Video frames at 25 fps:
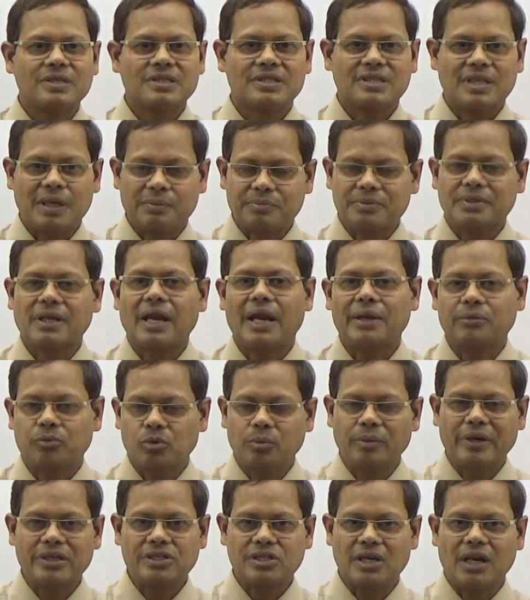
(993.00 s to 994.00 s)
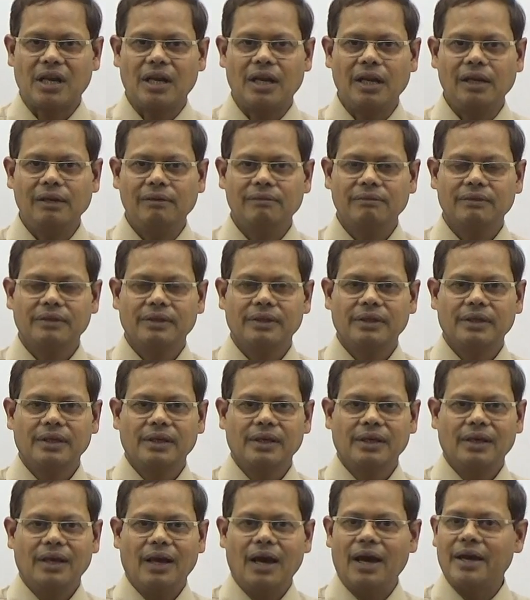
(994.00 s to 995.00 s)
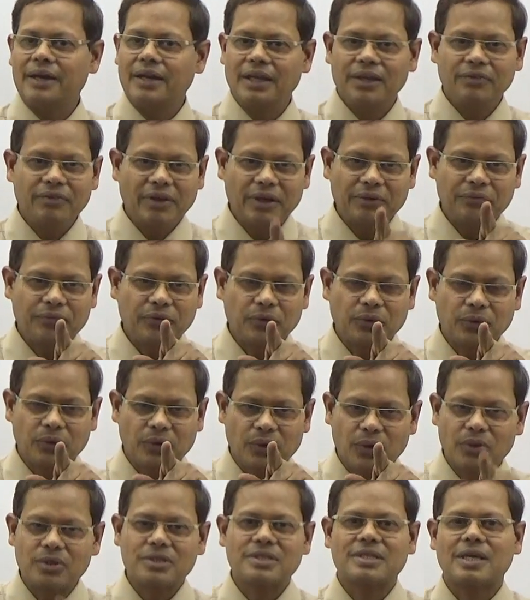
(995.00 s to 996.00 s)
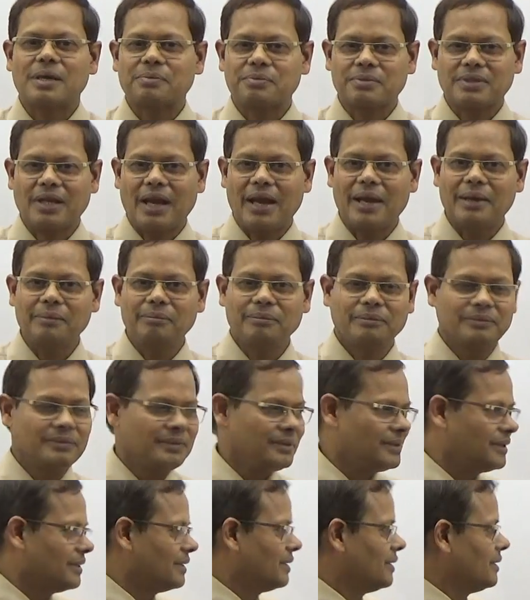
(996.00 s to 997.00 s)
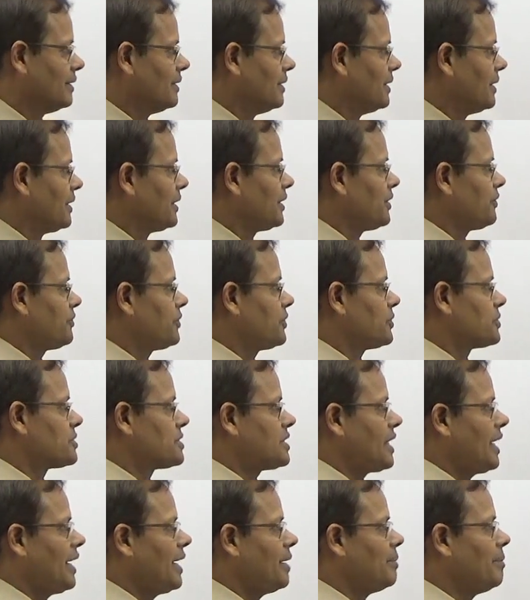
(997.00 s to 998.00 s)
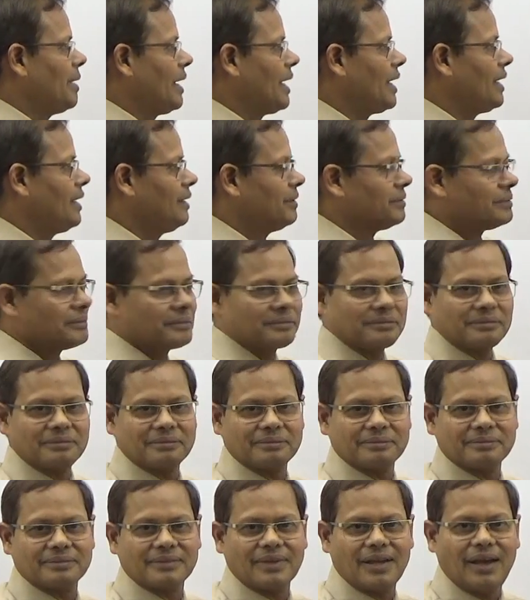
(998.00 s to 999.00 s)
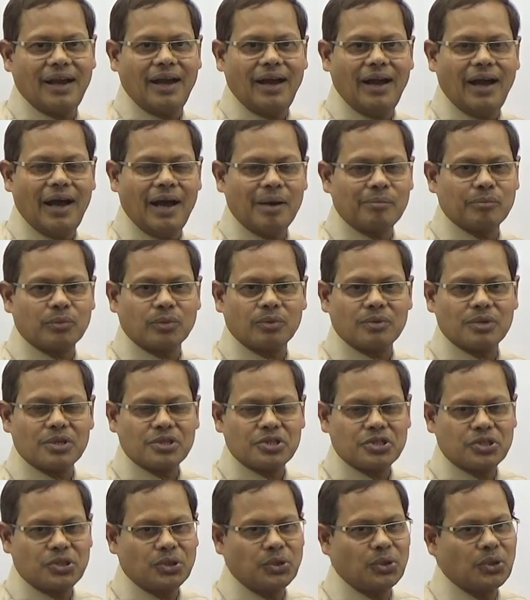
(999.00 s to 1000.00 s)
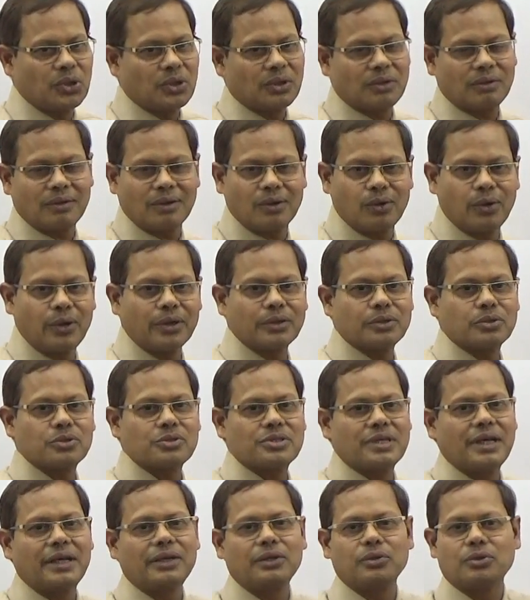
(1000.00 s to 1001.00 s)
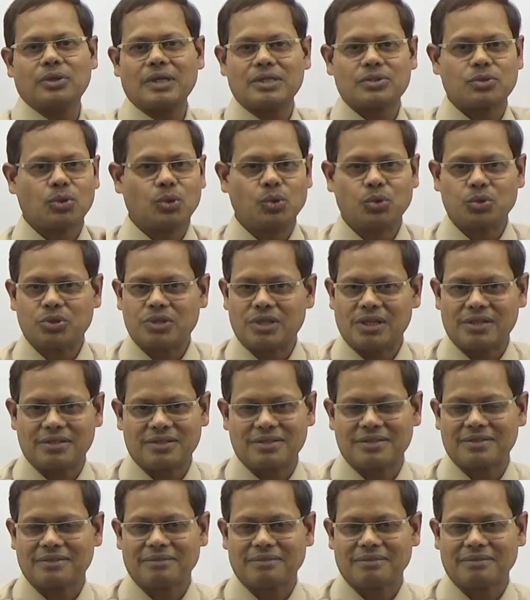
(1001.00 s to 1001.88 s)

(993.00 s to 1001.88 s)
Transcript: subscribe to my channel, and even if you don't subscribe, if you send a mail, I'm sure going to send you the solutions.